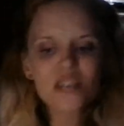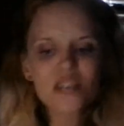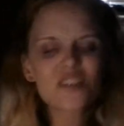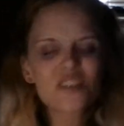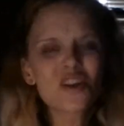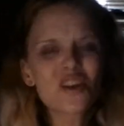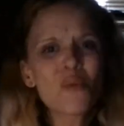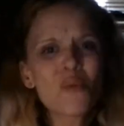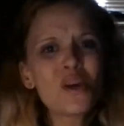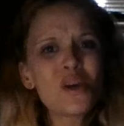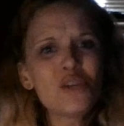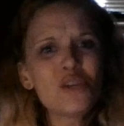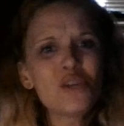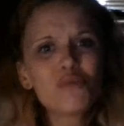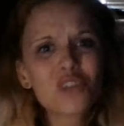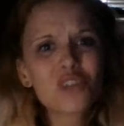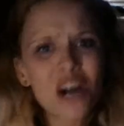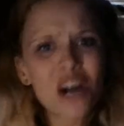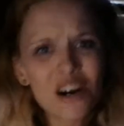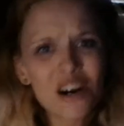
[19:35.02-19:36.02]
someone you
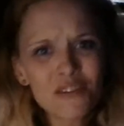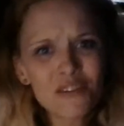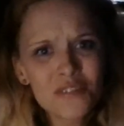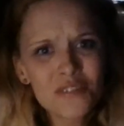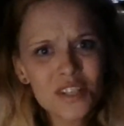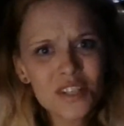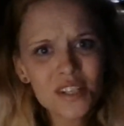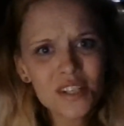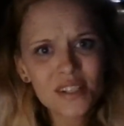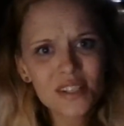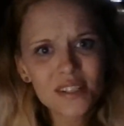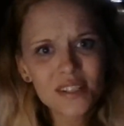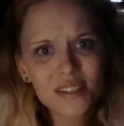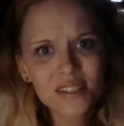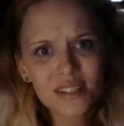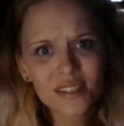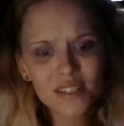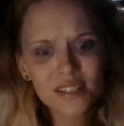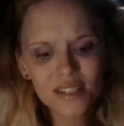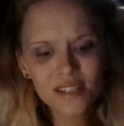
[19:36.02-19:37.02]
loved,
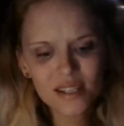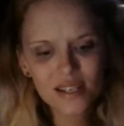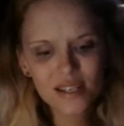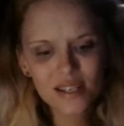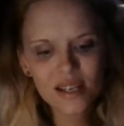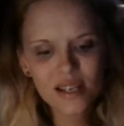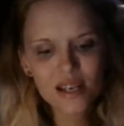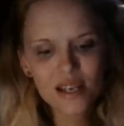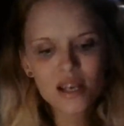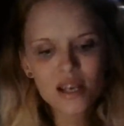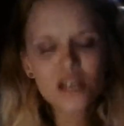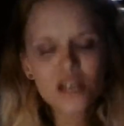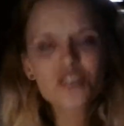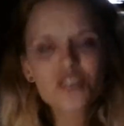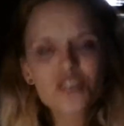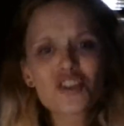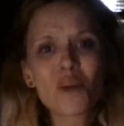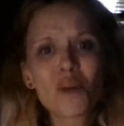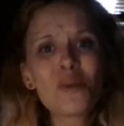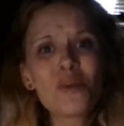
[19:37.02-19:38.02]

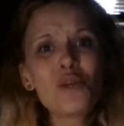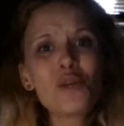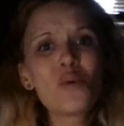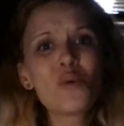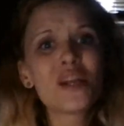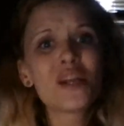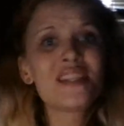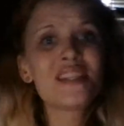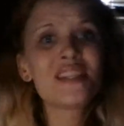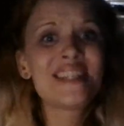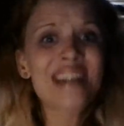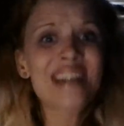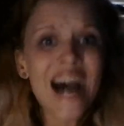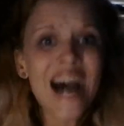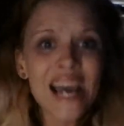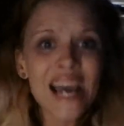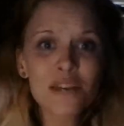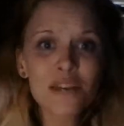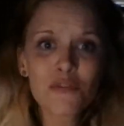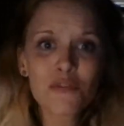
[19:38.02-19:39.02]
someone you would have
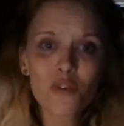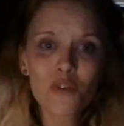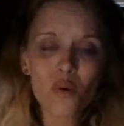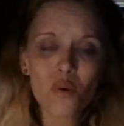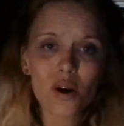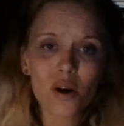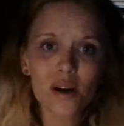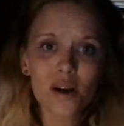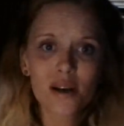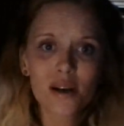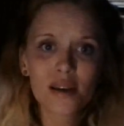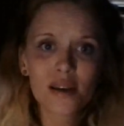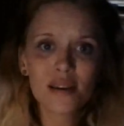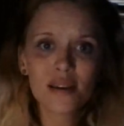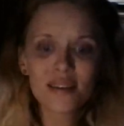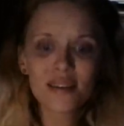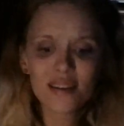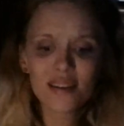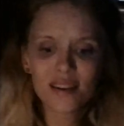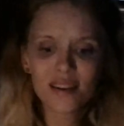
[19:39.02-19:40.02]
died for,
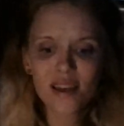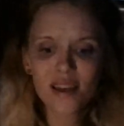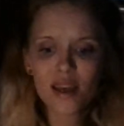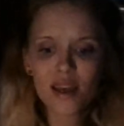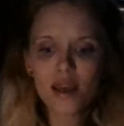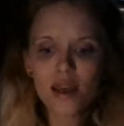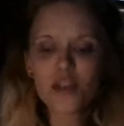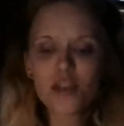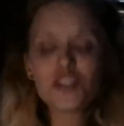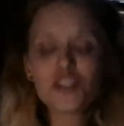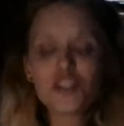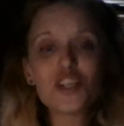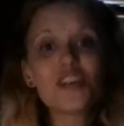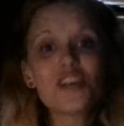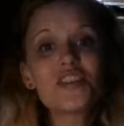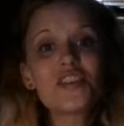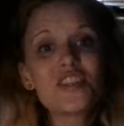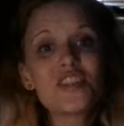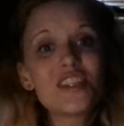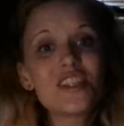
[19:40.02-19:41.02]

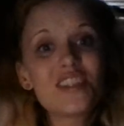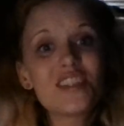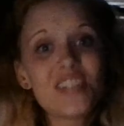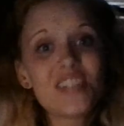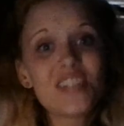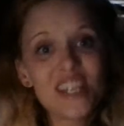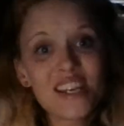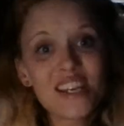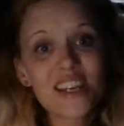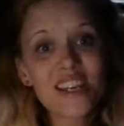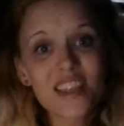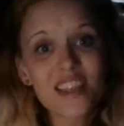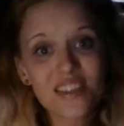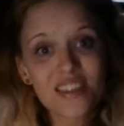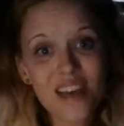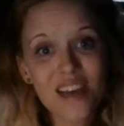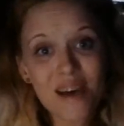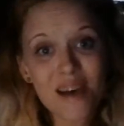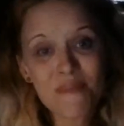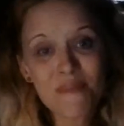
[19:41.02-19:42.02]
just to see
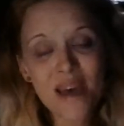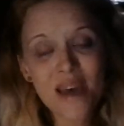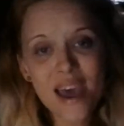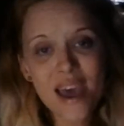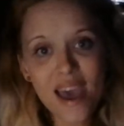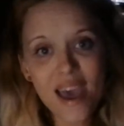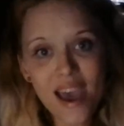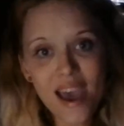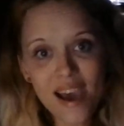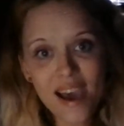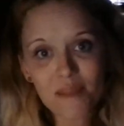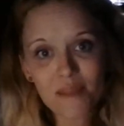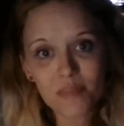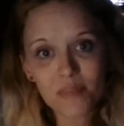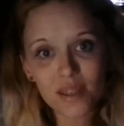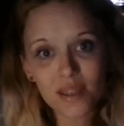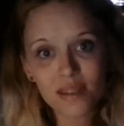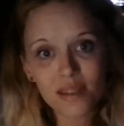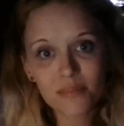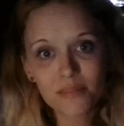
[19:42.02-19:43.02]
them
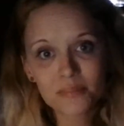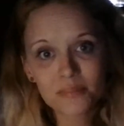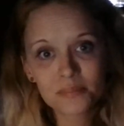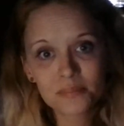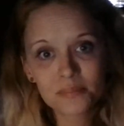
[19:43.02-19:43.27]
happy.